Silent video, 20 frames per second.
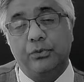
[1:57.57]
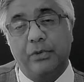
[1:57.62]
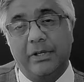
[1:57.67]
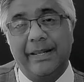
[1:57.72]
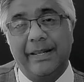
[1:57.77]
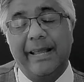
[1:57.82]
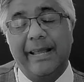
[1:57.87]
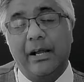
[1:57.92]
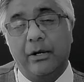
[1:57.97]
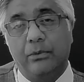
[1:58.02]

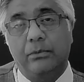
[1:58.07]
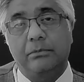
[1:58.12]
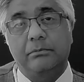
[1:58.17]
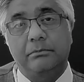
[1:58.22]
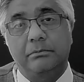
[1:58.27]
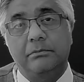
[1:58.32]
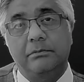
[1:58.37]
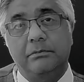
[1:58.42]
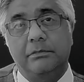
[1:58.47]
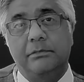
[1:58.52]
to allow
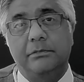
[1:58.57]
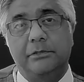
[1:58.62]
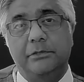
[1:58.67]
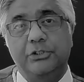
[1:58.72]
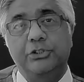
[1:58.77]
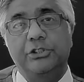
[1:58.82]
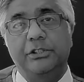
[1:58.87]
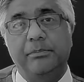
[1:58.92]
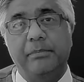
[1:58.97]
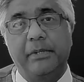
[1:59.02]

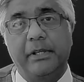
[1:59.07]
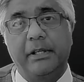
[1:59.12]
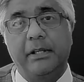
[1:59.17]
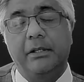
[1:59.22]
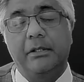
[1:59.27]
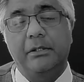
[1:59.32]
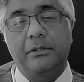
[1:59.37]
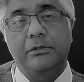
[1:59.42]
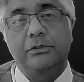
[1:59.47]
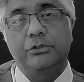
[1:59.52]
the
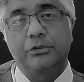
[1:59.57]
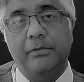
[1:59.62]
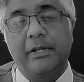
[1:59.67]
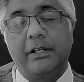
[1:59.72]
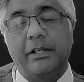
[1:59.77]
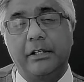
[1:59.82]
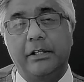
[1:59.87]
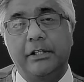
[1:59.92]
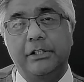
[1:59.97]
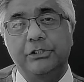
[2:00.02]
GP to
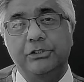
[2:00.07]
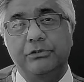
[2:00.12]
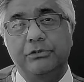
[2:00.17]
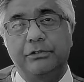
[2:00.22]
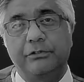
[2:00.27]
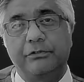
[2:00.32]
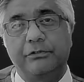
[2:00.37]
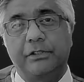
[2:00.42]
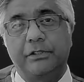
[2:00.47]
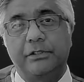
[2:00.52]
make
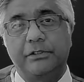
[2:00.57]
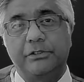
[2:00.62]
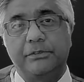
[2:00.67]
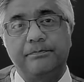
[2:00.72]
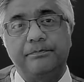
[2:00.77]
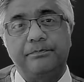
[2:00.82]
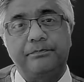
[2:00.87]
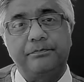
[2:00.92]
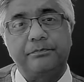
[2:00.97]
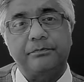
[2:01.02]
urgent
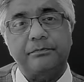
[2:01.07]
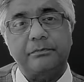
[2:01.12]
referrals.